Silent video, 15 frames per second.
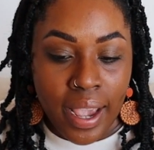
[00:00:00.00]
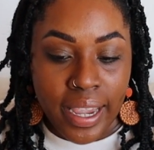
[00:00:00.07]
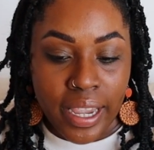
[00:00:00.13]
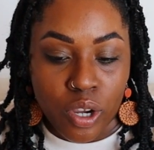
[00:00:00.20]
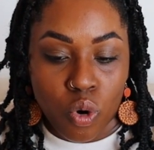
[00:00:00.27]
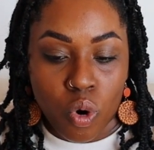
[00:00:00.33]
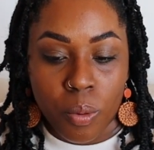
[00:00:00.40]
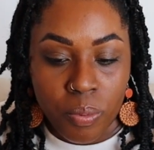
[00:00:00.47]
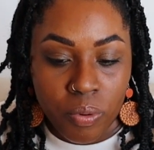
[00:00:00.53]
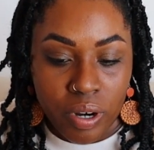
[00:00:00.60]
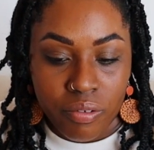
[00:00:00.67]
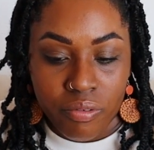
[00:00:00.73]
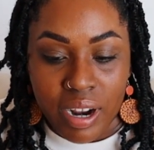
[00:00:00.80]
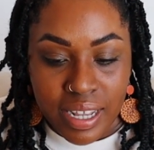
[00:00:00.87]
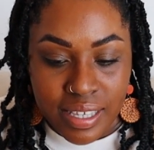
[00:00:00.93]
I
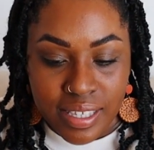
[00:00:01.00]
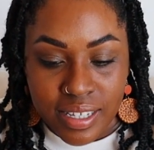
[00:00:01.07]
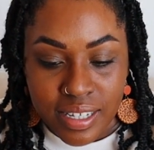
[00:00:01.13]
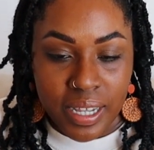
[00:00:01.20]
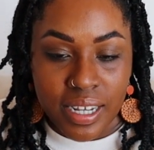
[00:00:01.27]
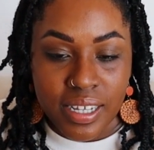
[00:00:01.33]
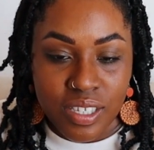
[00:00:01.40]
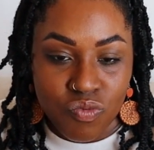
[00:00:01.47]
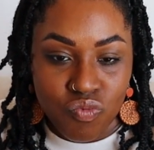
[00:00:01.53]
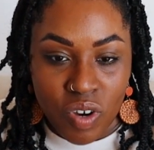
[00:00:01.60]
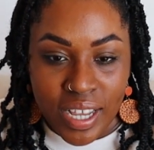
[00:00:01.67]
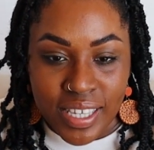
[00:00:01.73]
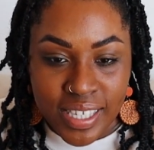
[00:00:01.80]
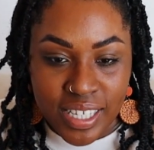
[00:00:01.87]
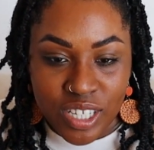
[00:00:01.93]
incorporate rest, because
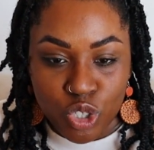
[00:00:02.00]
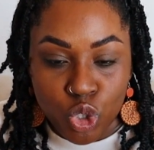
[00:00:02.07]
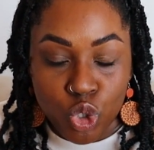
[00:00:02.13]
rest